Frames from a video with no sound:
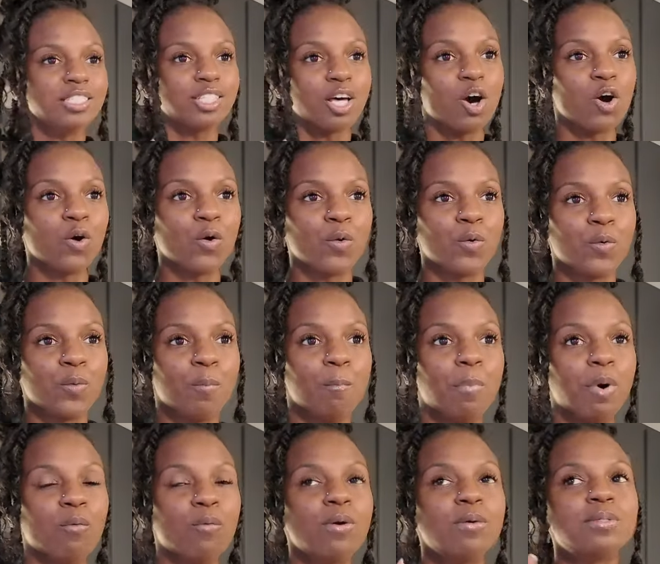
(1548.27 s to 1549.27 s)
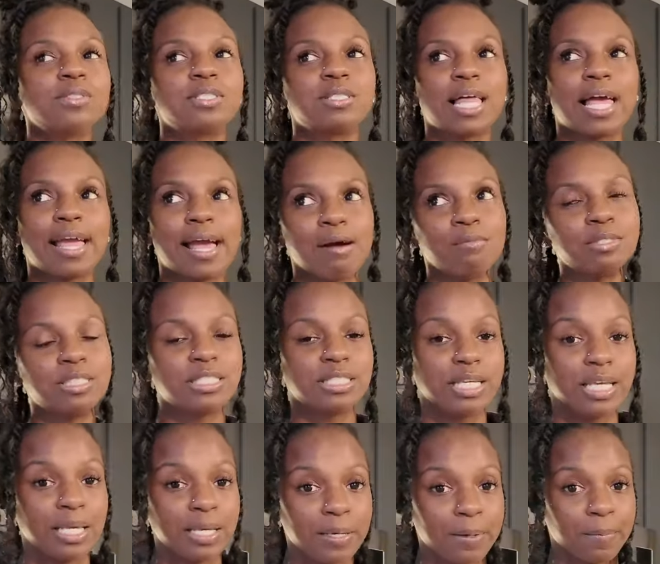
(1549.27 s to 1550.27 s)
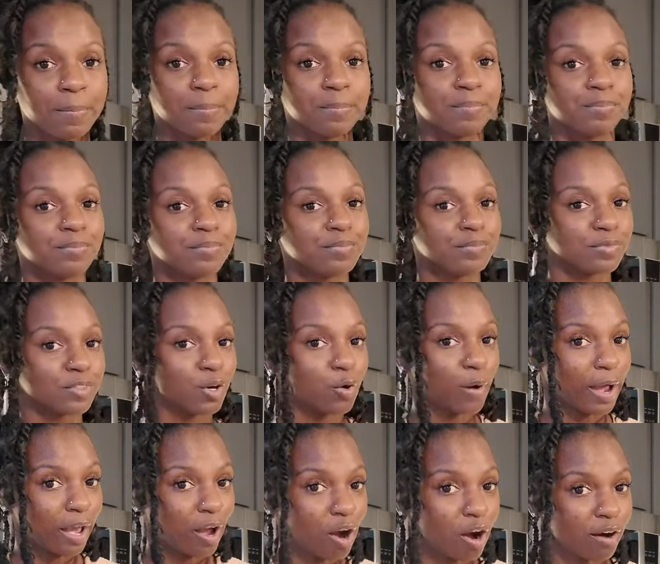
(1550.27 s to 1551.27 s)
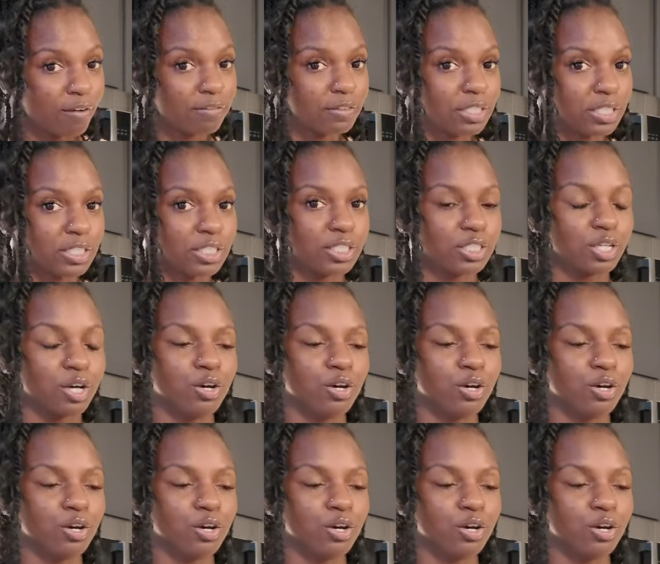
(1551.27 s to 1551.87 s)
So, but we was like, I would see him quite often.